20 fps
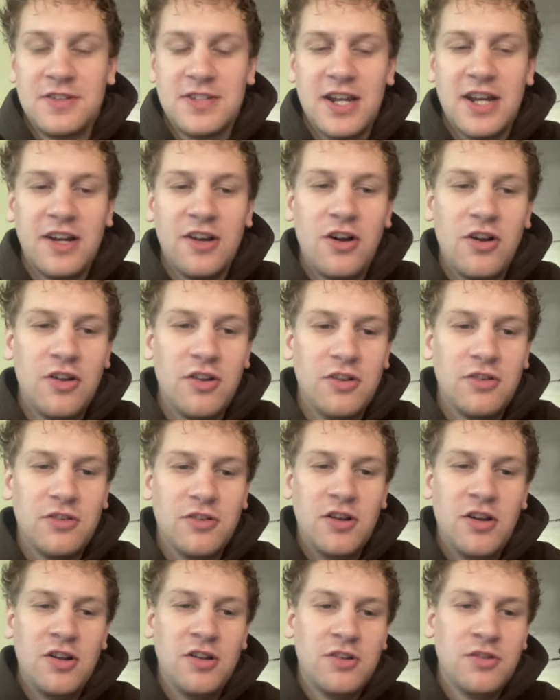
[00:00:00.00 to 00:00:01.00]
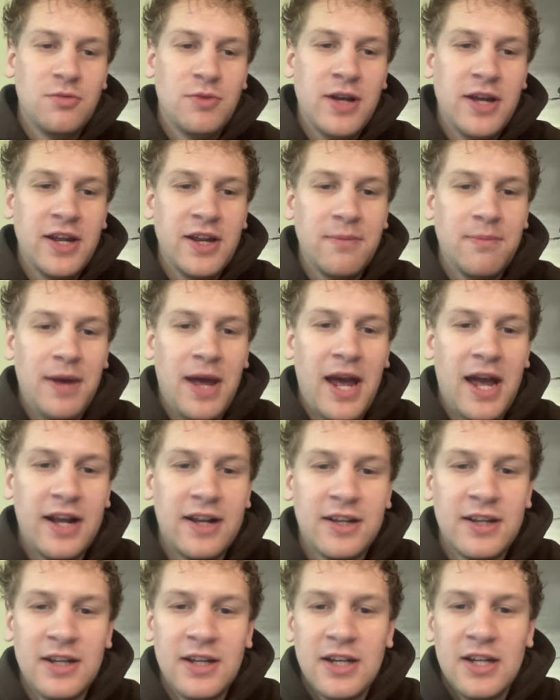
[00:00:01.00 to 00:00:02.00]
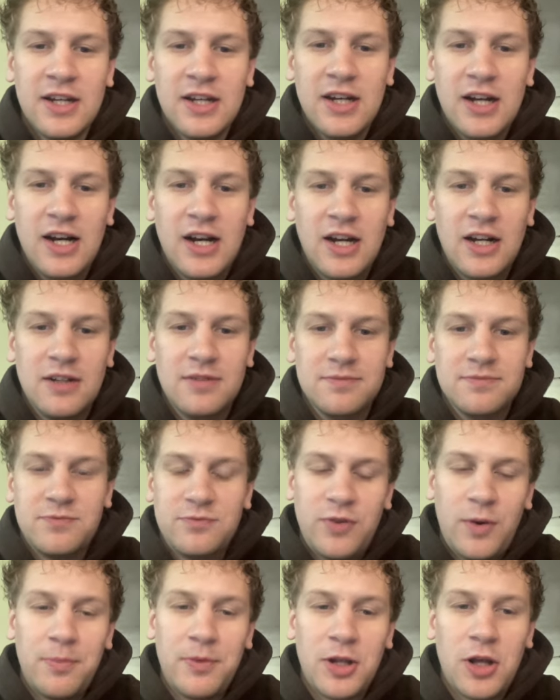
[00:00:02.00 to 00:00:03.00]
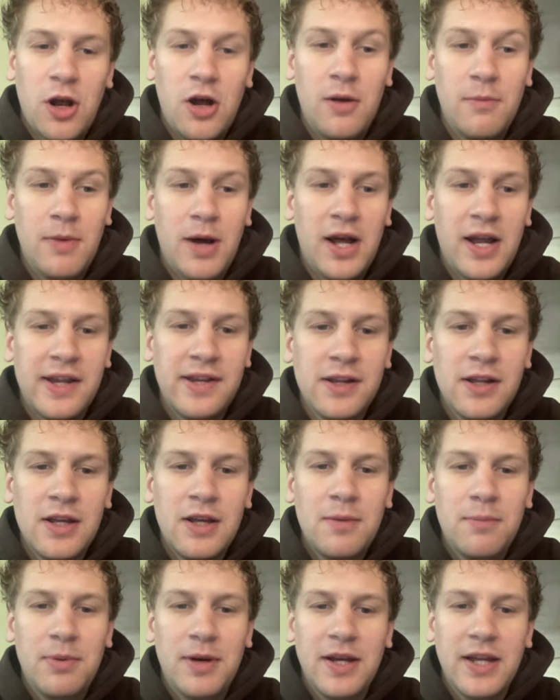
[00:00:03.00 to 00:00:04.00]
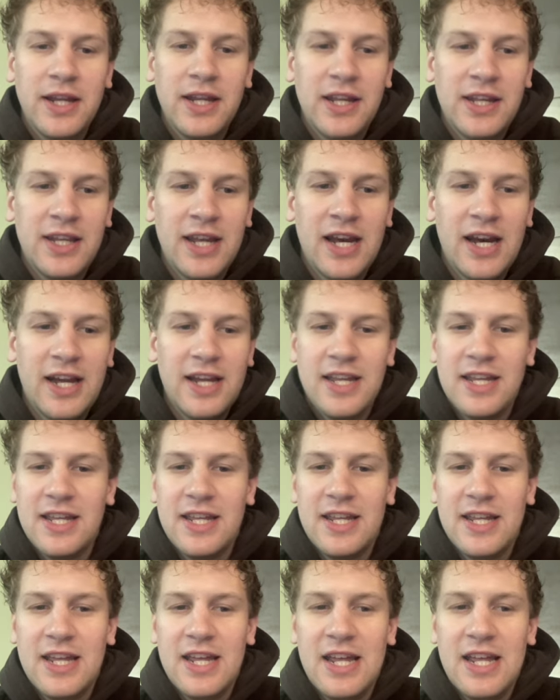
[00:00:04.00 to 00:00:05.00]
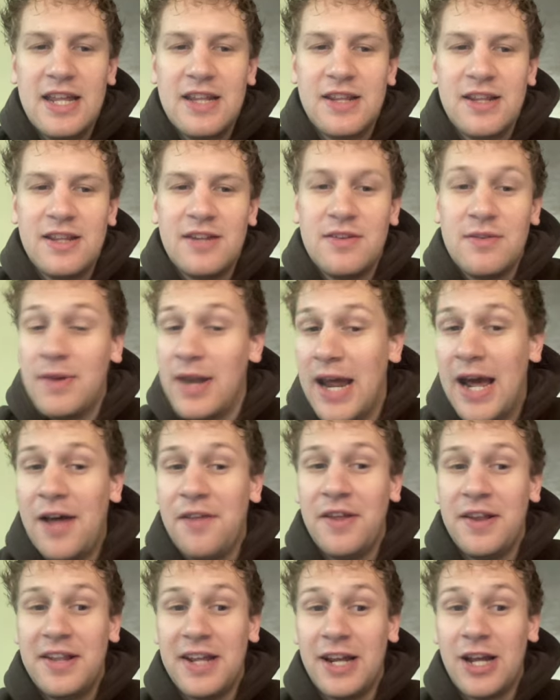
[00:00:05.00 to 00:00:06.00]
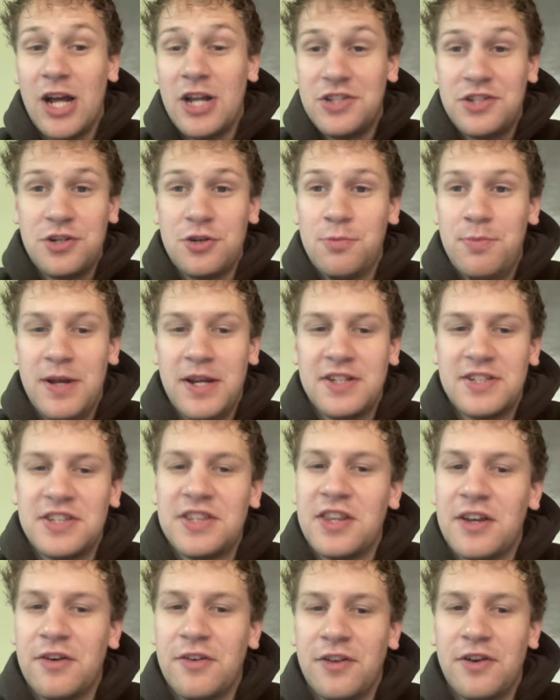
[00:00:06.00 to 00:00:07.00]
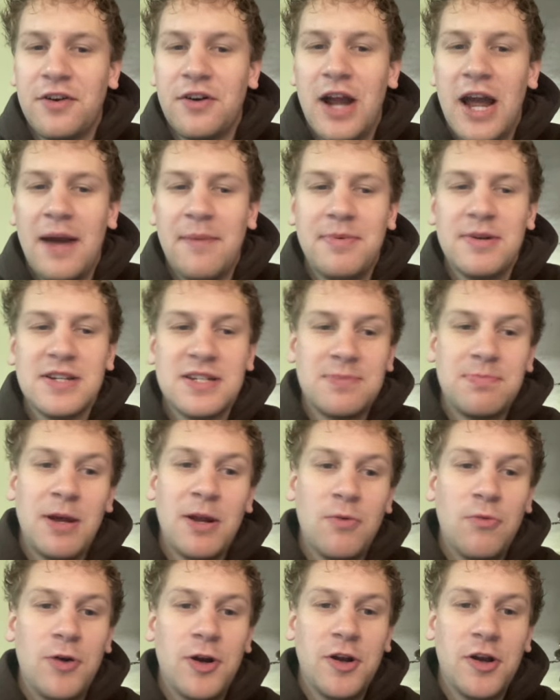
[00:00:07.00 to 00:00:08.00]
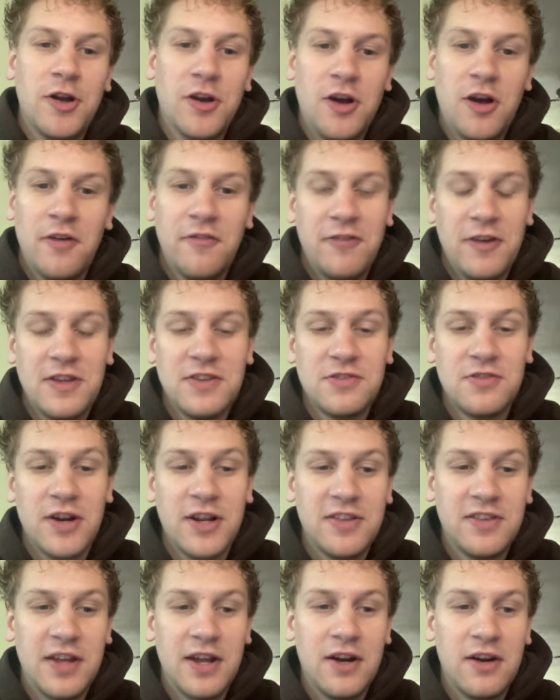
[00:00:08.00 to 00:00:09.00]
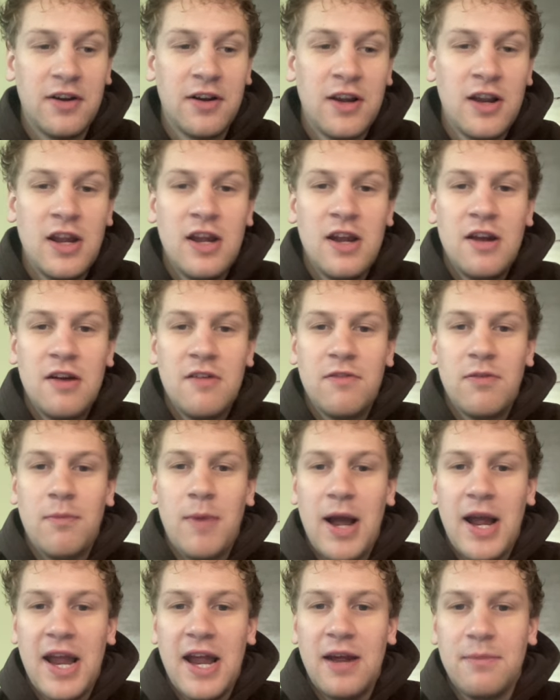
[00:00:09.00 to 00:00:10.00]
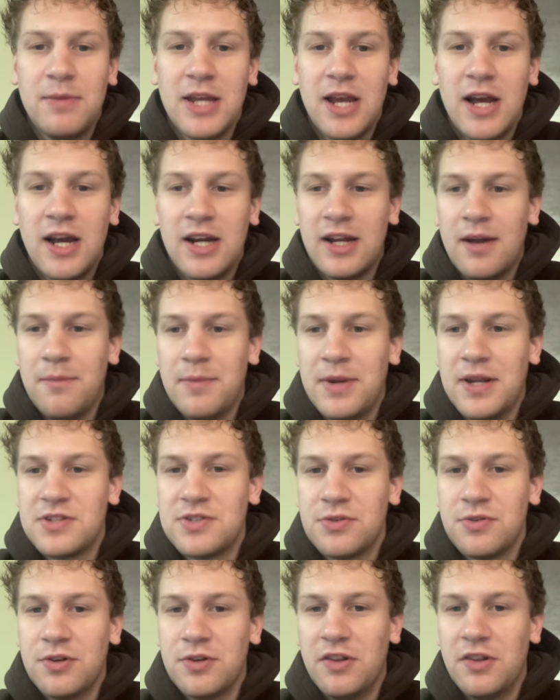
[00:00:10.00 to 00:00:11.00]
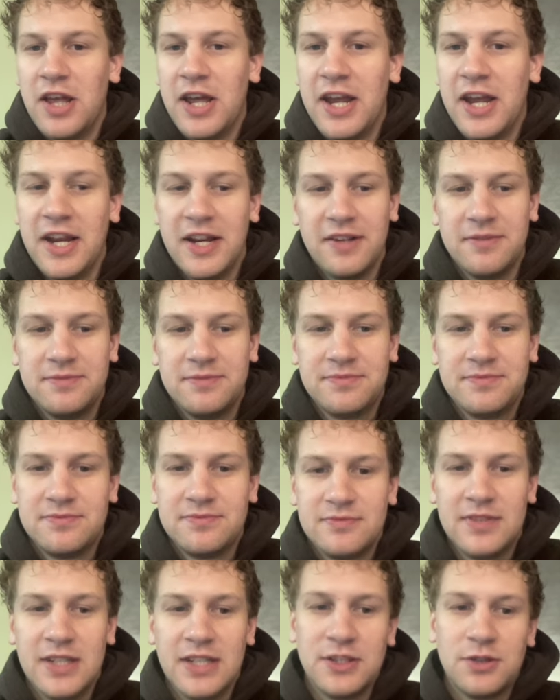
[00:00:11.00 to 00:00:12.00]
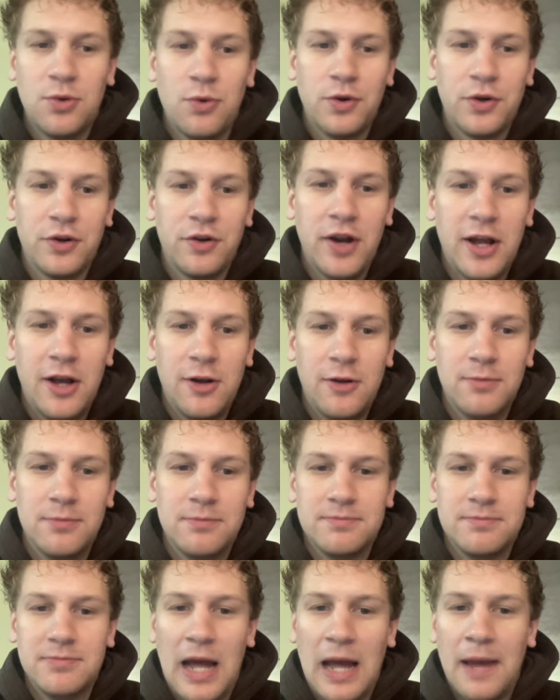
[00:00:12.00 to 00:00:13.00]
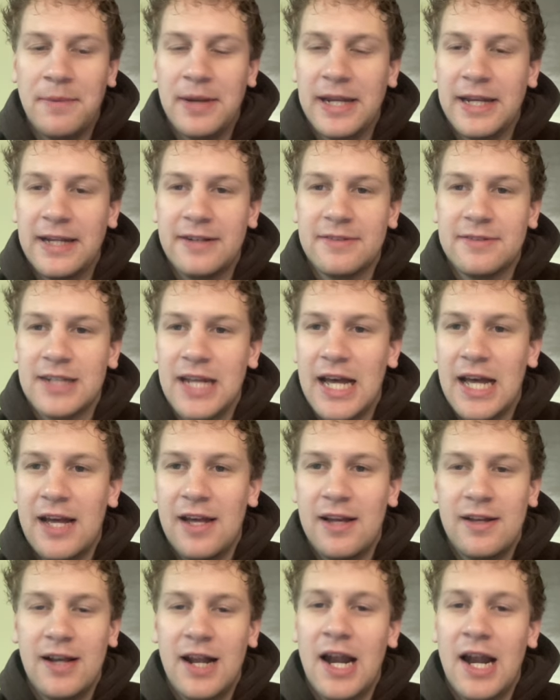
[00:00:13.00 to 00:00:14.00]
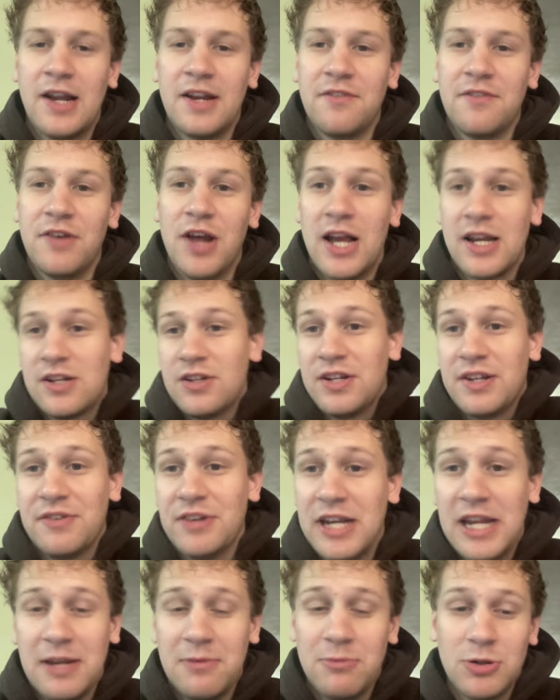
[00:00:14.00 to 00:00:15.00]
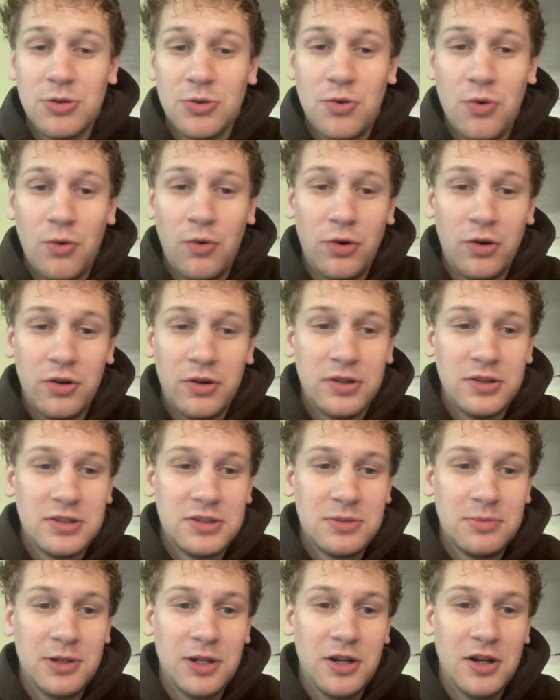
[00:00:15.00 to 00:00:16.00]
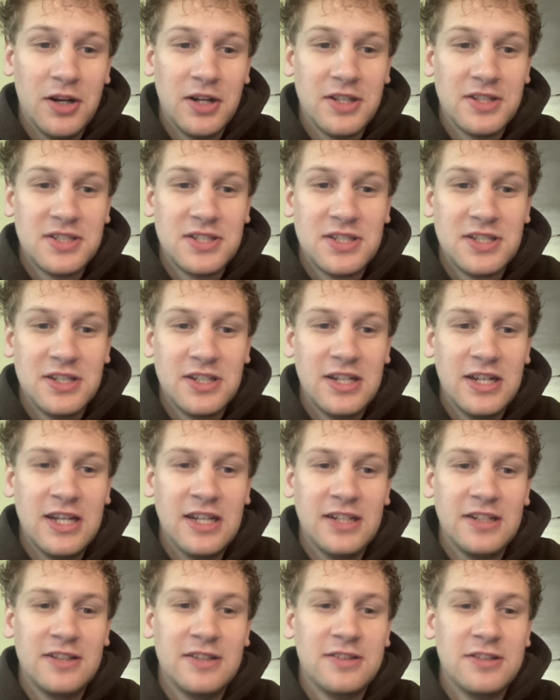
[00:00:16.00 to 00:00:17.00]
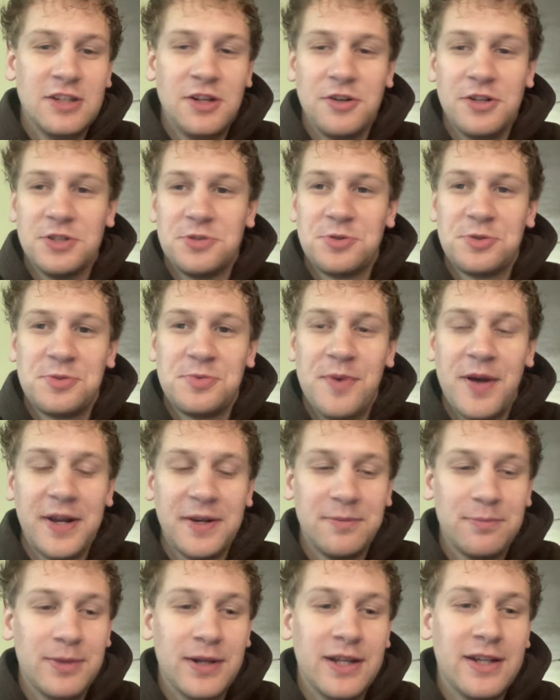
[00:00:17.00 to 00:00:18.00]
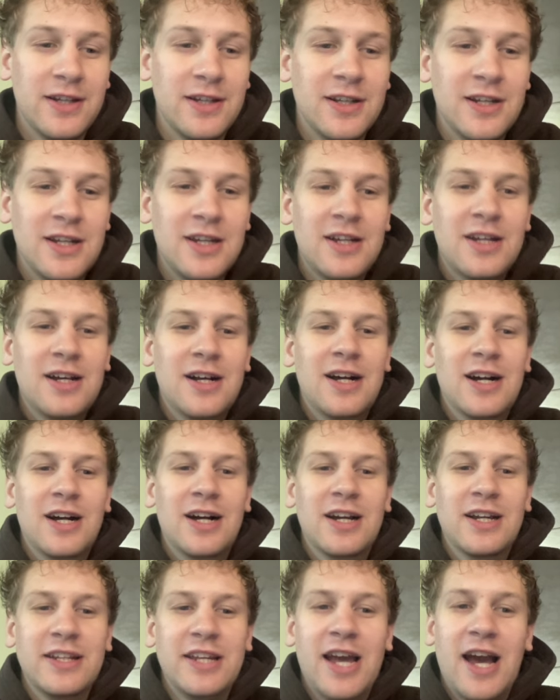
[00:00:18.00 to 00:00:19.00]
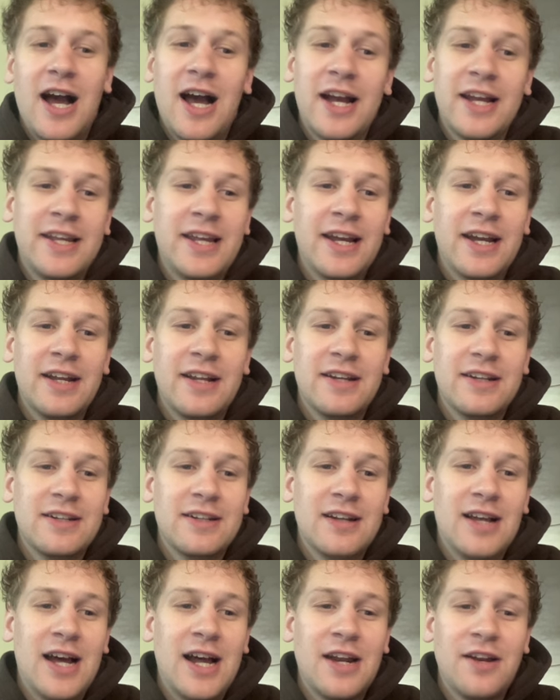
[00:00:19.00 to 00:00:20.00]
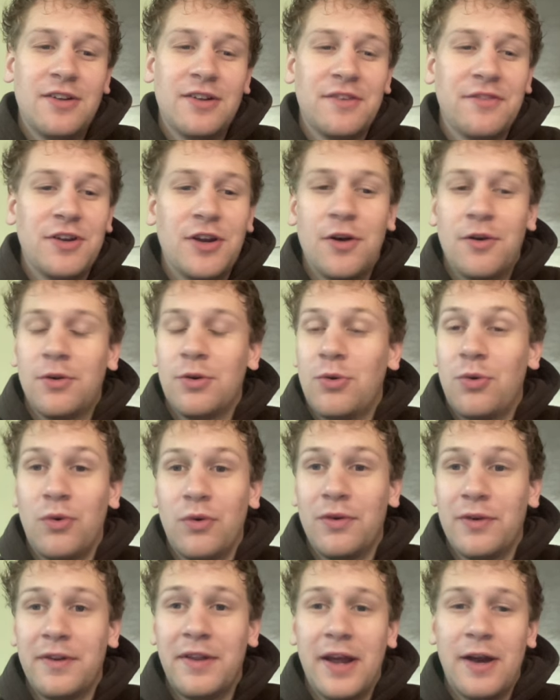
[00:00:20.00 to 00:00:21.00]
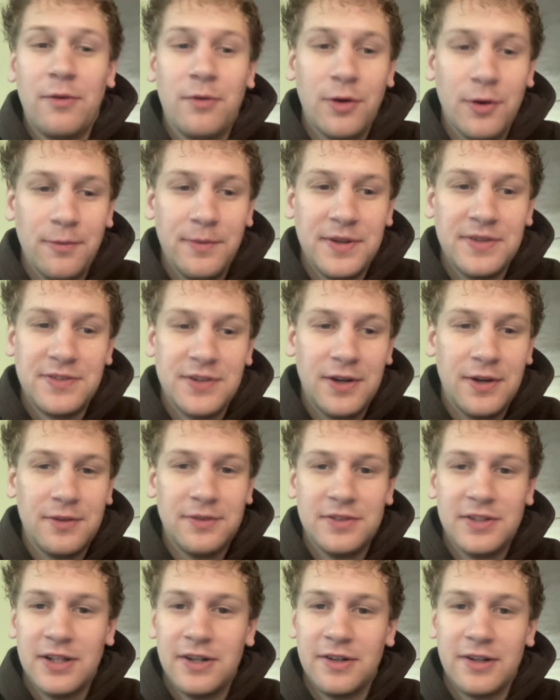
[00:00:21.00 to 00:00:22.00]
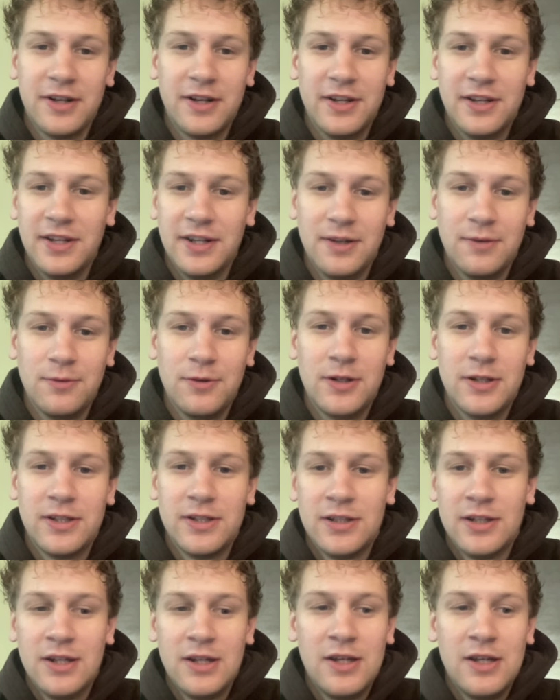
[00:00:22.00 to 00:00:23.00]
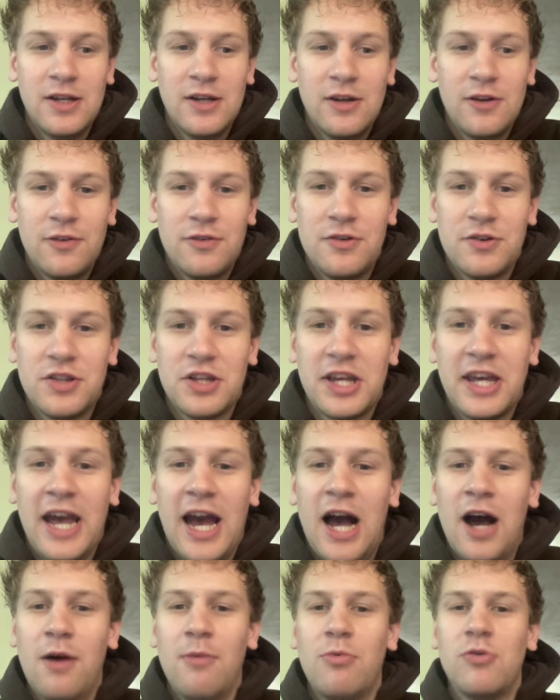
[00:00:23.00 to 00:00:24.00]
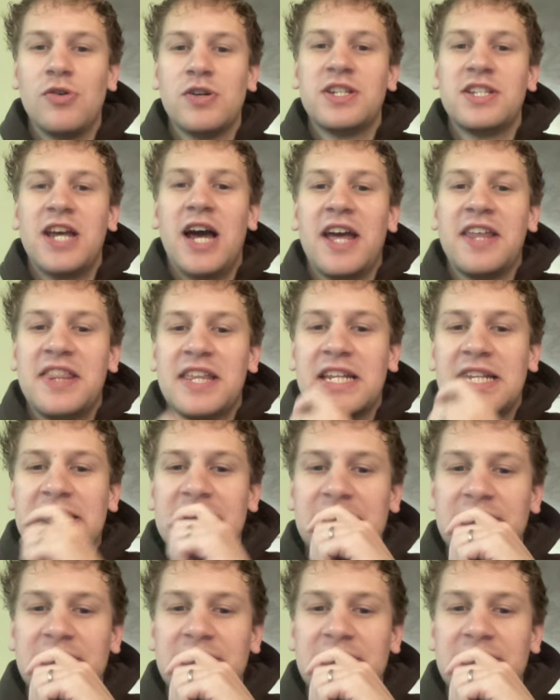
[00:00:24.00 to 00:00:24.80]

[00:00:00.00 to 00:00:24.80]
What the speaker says: like all the way back from the combine, but yeah, now that they got 2 picks, they're happy to spend one on offense right there. For Miami, I got Mansour Delane. Need corner help. I mean, I couldn't even name you a corner, to be honest, and no disrespect, but yeah, I don't even know a corner in that room, and so they're gonna need one. For the Cowboys, I think this